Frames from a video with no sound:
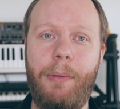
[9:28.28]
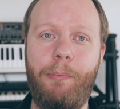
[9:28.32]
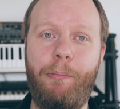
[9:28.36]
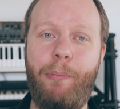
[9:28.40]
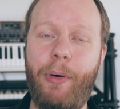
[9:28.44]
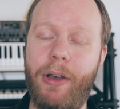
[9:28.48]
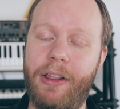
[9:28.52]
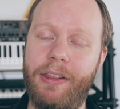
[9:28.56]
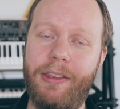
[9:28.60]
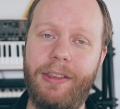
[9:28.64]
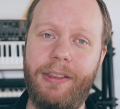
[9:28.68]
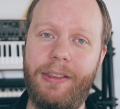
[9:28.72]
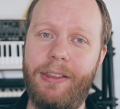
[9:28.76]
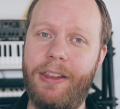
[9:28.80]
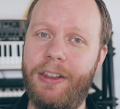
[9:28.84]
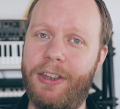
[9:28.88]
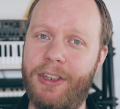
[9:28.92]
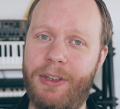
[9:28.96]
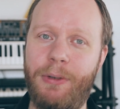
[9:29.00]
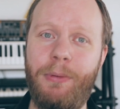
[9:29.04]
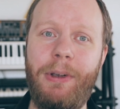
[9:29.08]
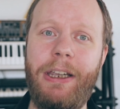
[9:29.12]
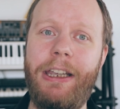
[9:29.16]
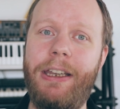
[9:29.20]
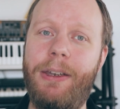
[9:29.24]
But the
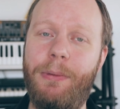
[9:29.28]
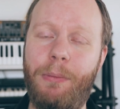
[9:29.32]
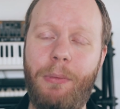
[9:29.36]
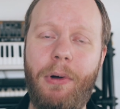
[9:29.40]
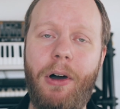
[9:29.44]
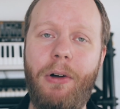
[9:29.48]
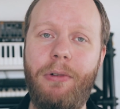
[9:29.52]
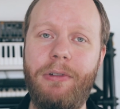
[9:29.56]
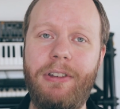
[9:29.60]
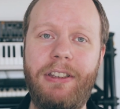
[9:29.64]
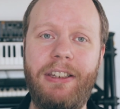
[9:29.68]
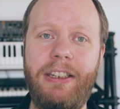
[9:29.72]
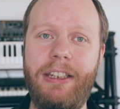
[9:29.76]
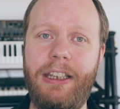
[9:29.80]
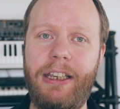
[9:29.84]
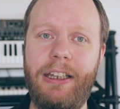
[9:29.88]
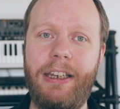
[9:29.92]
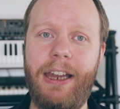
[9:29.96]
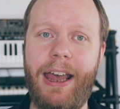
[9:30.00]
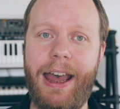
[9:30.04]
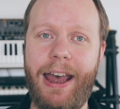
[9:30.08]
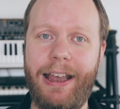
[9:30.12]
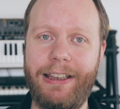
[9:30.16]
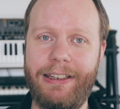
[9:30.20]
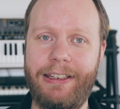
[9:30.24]
Swede won't see
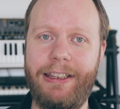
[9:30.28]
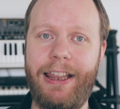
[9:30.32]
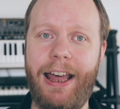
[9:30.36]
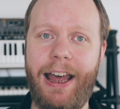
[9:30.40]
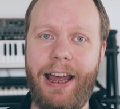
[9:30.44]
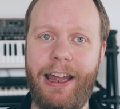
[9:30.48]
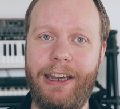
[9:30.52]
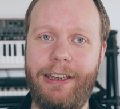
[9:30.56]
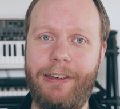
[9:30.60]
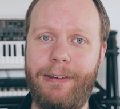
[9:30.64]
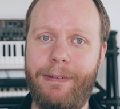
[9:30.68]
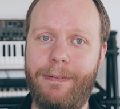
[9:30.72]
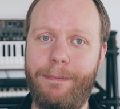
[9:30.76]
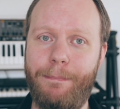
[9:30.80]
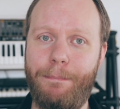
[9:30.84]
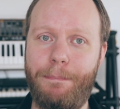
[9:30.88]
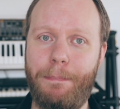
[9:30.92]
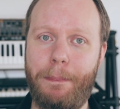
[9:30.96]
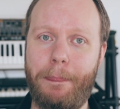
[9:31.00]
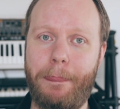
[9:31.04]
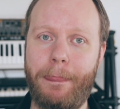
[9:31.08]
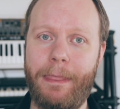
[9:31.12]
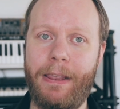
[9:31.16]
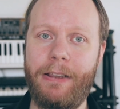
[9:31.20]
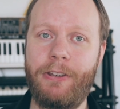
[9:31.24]
it as that.
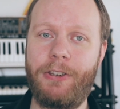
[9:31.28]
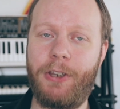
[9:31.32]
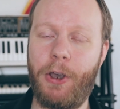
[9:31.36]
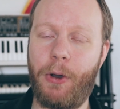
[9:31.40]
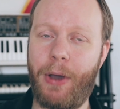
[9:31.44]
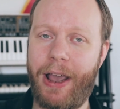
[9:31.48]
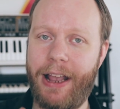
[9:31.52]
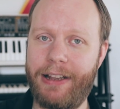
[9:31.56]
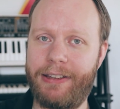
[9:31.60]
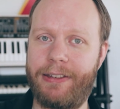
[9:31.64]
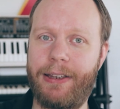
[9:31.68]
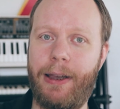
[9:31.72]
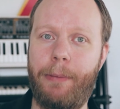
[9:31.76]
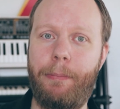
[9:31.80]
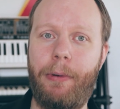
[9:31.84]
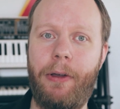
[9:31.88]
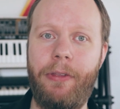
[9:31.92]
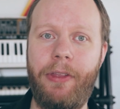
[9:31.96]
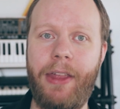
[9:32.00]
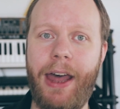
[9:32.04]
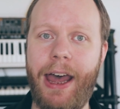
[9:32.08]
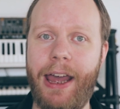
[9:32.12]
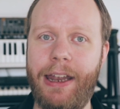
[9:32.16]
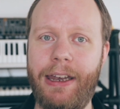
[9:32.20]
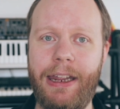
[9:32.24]
So heads up on
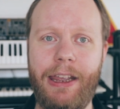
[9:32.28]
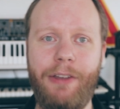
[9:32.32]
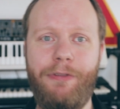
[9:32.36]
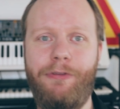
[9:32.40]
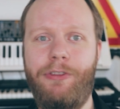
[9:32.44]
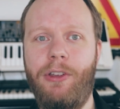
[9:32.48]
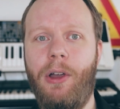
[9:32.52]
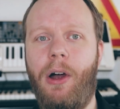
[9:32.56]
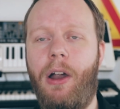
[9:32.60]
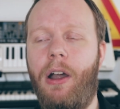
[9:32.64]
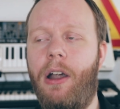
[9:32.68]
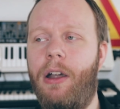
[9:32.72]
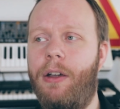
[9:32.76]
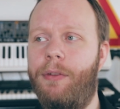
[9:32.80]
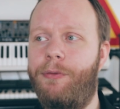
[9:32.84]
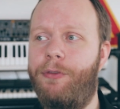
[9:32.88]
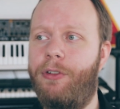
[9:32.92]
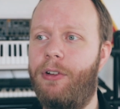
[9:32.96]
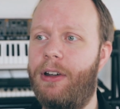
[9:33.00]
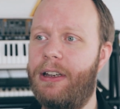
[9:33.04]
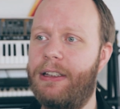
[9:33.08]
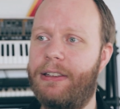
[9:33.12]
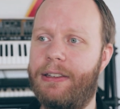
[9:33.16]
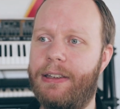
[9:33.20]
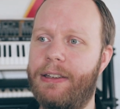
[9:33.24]
that. If you are,
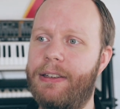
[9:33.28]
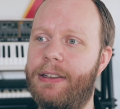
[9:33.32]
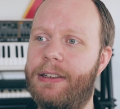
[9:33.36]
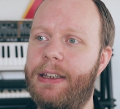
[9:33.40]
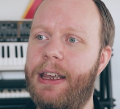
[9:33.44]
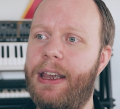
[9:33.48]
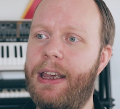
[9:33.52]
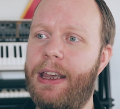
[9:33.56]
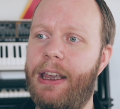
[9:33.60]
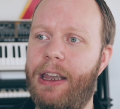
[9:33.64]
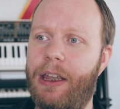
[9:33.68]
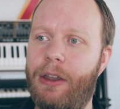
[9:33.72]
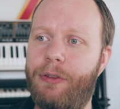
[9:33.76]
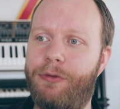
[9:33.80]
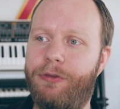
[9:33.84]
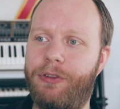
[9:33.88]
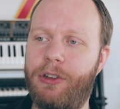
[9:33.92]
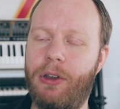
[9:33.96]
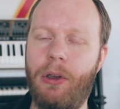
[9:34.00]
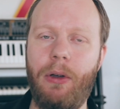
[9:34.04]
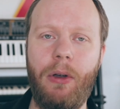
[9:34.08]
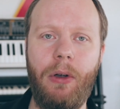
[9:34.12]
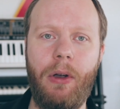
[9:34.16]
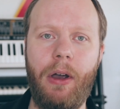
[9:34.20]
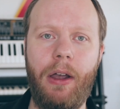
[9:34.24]
for instance, if
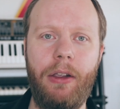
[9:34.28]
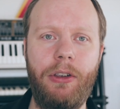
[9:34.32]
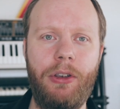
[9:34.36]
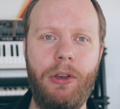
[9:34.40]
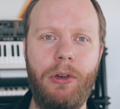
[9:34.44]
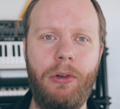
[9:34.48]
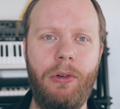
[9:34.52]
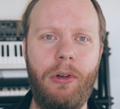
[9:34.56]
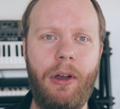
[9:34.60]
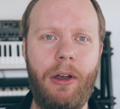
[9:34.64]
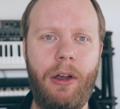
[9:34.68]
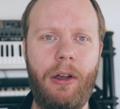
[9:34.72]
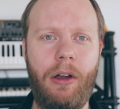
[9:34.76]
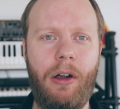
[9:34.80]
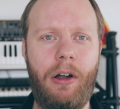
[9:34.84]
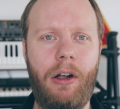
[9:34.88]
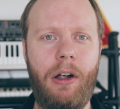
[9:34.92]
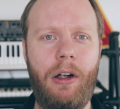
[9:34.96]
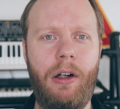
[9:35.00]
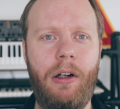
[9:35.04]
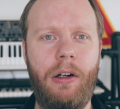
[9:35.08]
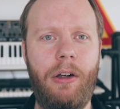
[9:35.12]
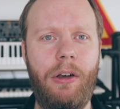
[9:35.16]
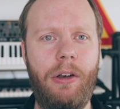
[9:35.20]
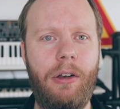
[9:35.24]
you
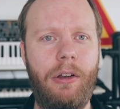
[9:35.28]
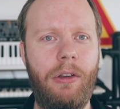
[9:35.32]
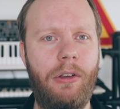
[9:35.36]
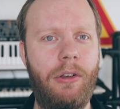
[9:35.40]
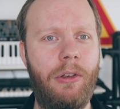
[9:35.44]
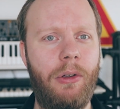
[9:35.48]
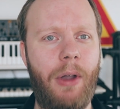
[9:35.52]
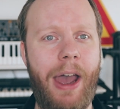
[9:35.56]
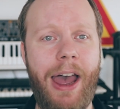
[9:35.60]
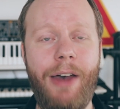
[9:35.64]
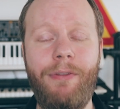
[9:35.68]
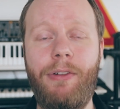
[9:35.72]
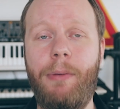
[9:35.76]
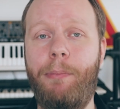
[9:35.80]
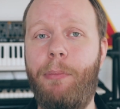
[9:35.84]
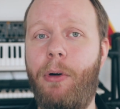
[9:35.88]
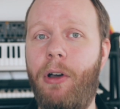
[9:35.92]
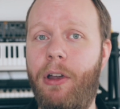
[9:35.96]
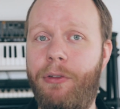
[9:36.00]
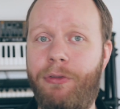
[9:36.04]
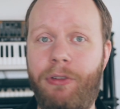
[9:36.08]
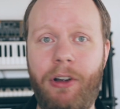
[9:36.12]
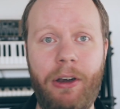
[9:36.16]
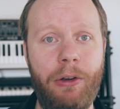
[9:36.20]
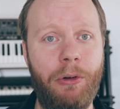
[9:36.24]
have a
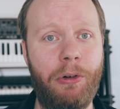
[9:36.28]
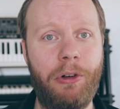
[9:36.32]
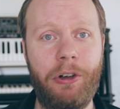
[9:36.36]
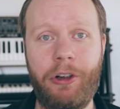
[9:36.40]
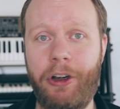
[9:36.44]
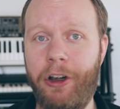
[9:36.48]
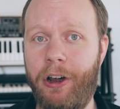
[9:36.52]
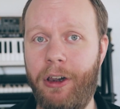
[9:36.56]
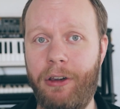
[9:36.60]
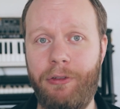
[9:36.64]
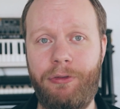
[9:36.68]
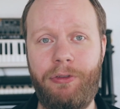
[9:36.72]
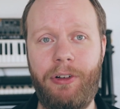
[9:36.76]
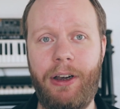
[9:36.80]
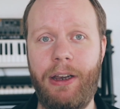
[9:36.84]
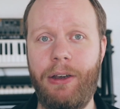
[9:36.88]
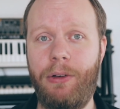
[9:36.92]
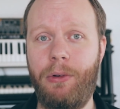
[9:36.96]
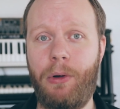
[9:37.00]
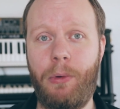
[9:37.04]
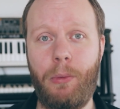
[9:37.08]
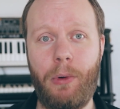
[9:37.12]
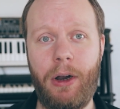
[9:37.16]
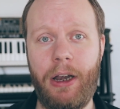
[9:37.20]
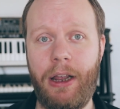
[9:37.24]
boyfriend or girlfriend
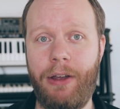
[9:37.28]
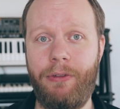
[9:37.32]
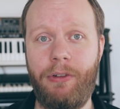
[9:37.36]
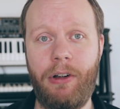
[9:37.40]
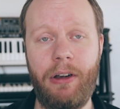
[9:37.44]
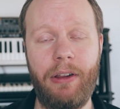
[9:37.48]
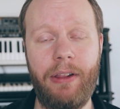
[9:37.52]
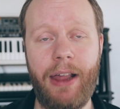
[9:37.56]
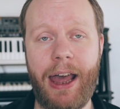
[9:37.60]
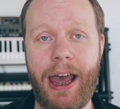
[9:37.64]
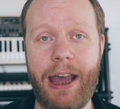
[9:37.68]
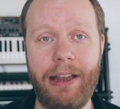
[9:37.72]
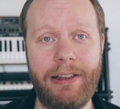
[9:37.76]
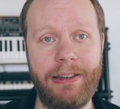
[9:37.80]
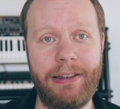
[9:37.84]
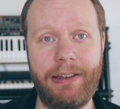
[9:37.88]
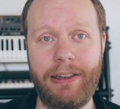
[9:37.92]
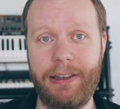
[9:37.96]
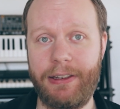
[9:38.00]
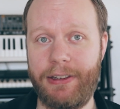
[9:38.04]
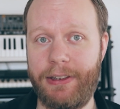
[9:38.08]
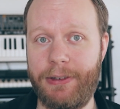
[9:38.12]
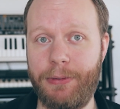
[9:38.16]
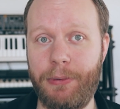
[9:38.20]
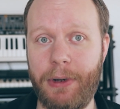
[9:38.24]
or whatever that's
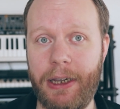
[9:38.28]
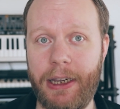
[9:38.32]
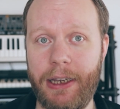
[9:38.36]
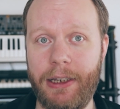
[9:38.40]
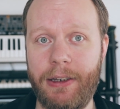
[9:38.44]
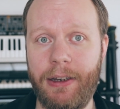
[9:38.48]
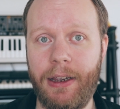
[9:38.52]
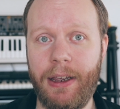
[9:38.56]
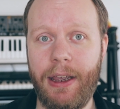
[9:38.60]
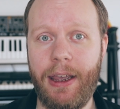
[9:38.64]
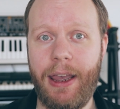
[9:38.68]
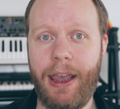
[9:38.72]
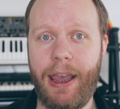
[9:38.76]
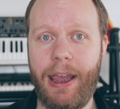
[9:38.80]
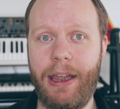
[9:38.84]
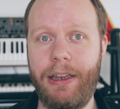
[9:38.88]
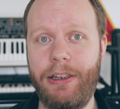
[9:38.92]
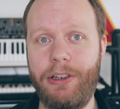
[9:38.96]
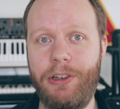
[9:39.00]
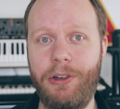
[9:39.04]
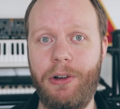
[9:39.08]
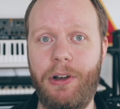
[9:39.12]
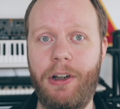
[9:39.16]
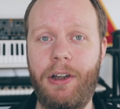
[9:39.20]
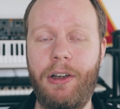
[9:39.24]
a Swede,
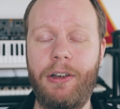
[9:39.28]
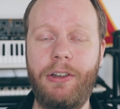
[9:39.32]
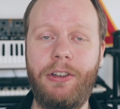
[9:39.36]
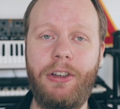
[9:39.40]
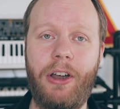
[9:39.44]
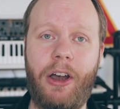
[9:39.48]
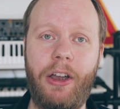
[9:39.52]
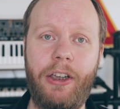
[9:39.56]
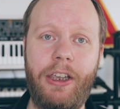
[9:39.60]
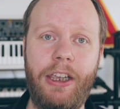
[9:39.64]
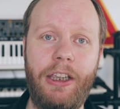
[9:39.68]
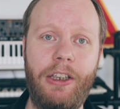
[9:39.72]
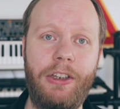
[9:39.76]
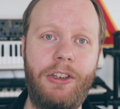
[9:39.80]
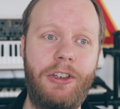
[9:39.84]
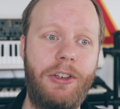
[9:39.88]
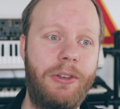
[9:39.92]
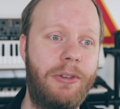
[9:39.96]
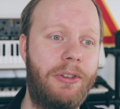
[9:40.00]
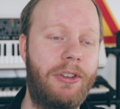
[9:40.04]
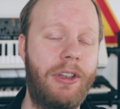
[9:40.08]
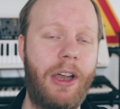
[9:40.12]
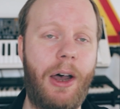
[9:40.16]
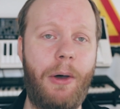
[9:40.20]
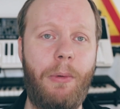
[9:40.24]
and you're talking
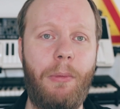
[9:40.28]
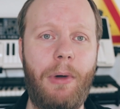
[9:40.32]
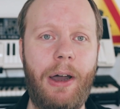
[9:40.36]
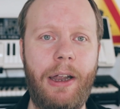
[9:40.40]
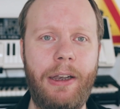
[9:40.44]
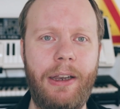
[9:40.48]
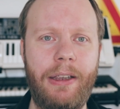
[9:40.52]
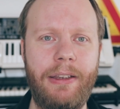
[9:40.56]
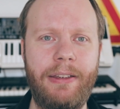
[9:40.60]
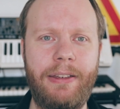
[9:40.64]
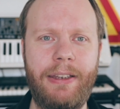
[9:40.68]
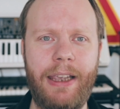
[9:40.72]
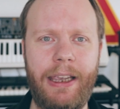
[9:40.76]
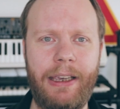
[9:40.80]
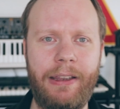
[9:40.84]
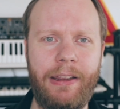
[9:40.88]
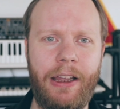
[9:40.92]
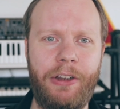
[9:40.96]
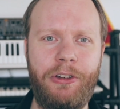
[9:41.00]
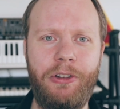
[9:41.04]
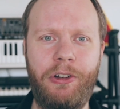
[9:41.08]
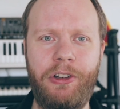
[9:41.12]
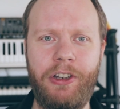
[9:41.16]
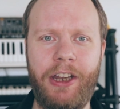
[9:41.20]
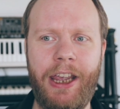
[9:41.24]
to someone and saying
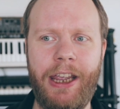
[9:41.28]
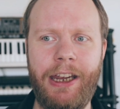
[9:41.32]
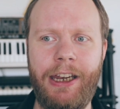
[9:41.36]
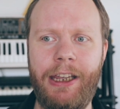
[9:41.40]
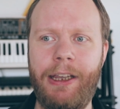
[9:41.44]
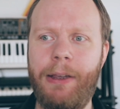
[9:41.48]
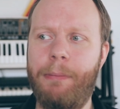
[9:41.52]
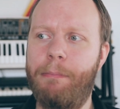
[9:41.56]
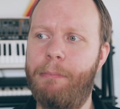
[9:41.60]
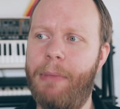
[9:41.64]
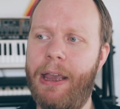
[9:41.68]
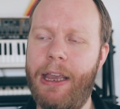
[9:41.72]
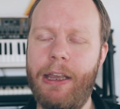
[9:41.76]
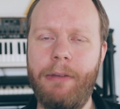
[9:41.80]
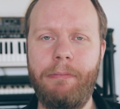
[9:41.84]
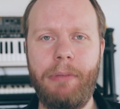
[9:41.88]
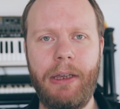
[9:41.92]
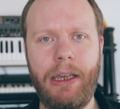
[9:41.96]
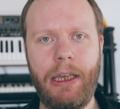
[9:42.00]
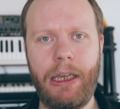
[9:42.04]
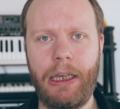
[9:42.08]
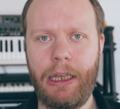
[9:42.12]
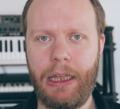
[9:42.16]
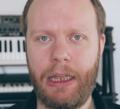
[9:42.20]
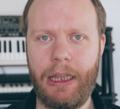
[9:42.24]
that you're dating,
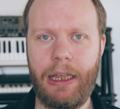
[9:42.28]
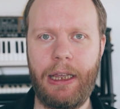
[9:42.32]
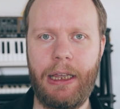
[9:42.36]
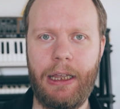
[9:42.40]
maybe